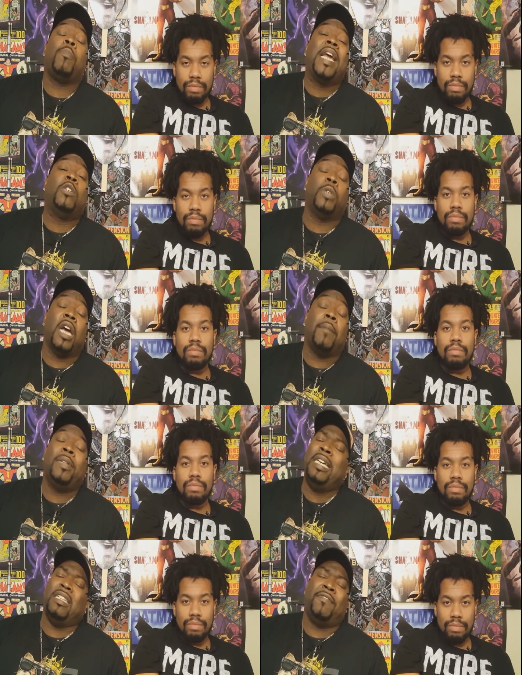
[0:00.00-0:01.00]
Speaker 1: on
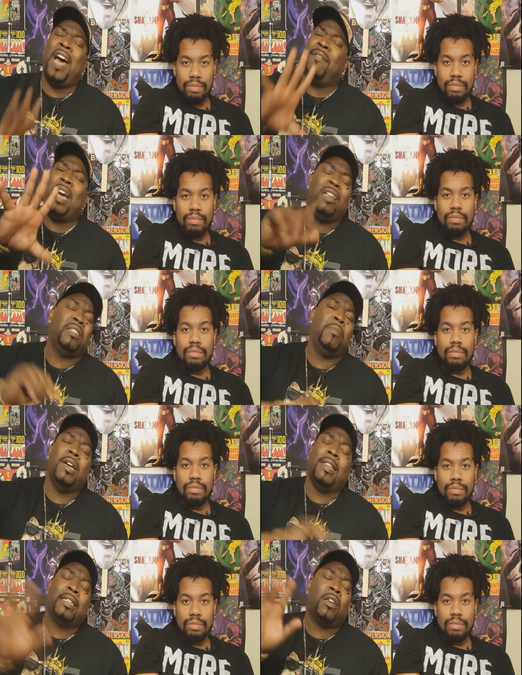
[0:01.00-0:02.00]
Patreon, please. Five dollars a
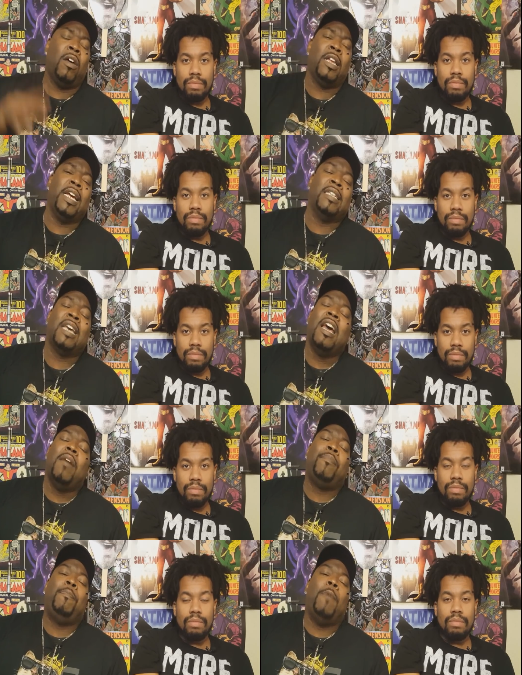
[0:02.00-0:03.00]
month. That's all it is.
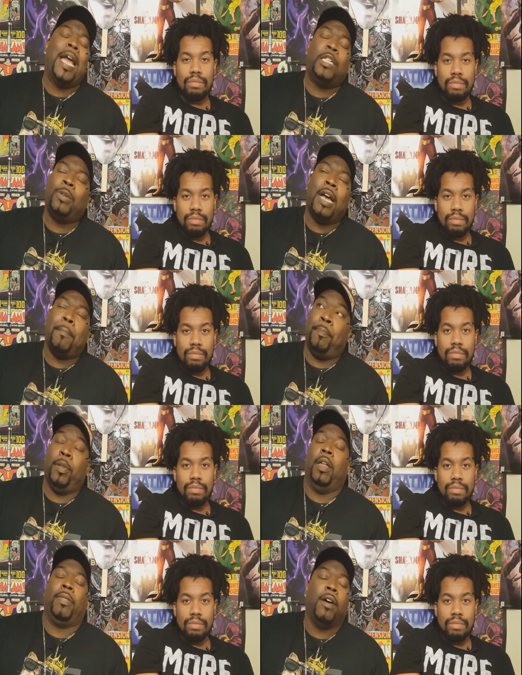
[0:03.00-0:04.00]

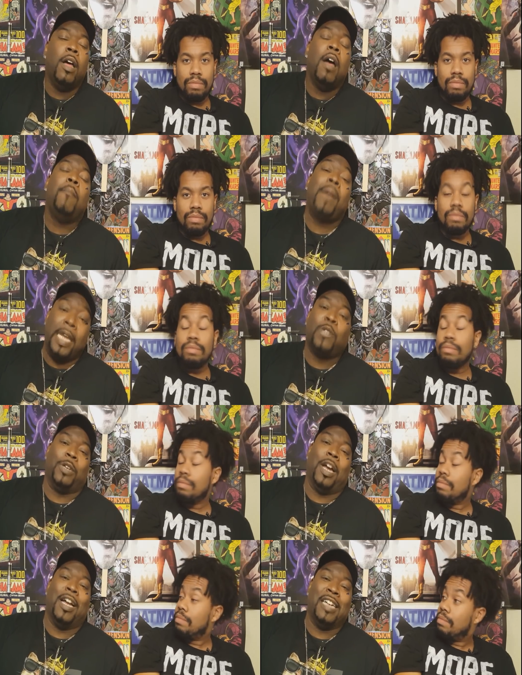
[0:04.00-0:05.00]
Patreon.
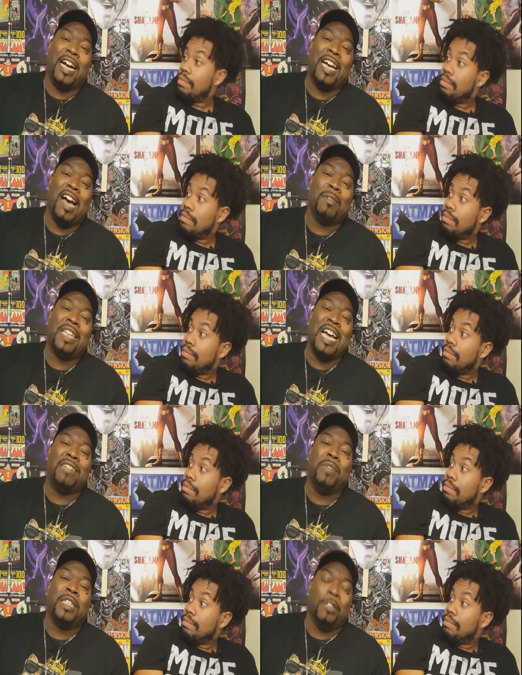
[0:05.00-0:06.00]
Patreon.com
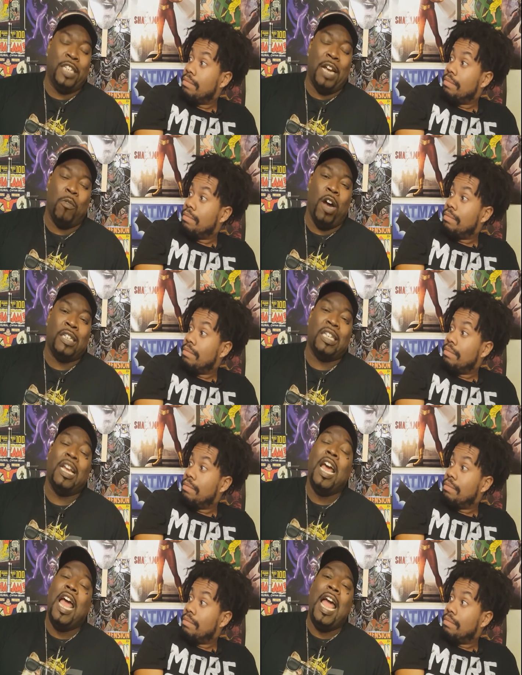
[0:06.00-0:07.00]
slash Mr. Jay
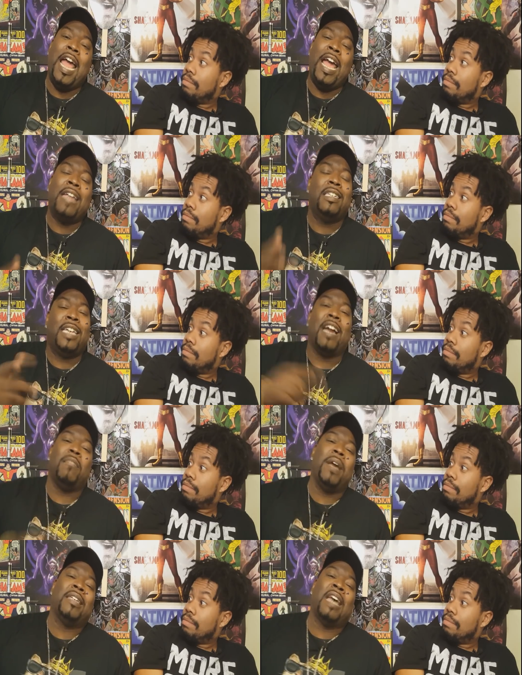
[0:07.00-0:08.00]
Washington. And check
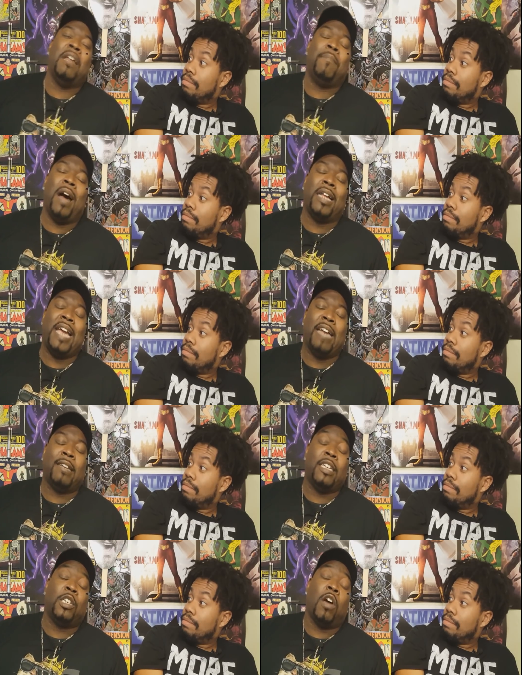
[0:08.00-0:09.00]
out the Mad Titan
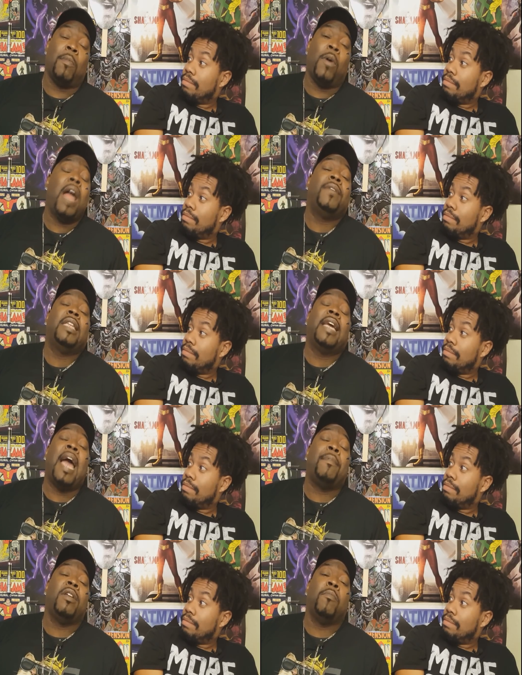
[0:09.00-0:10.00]
podcast. I get you caught up on
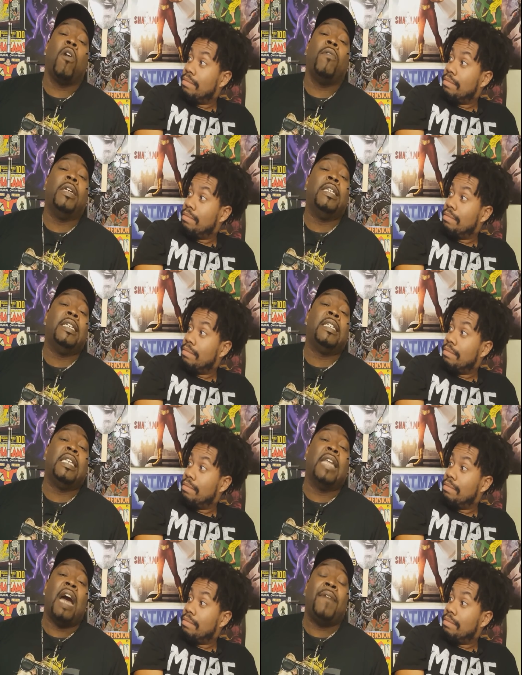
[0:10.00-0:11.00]
everything happening in Marvel and
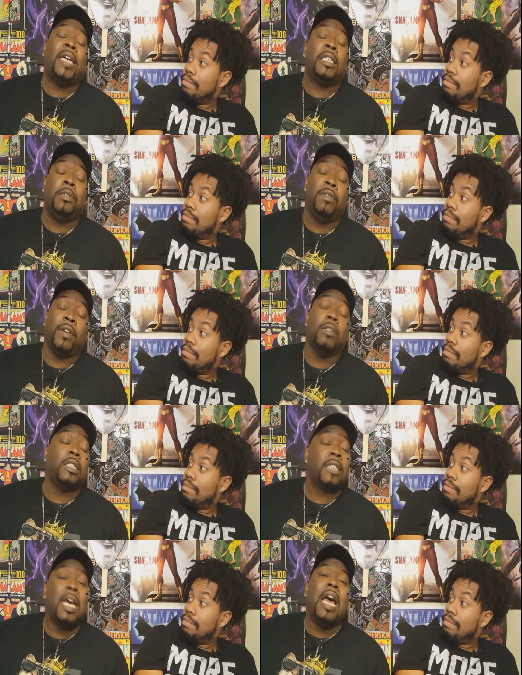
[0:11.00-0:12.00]
DC live action
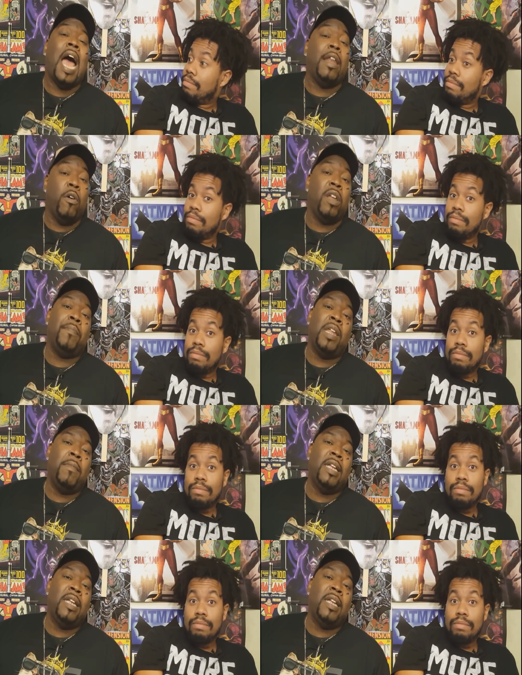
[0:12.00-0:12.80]
universes. I know it had been a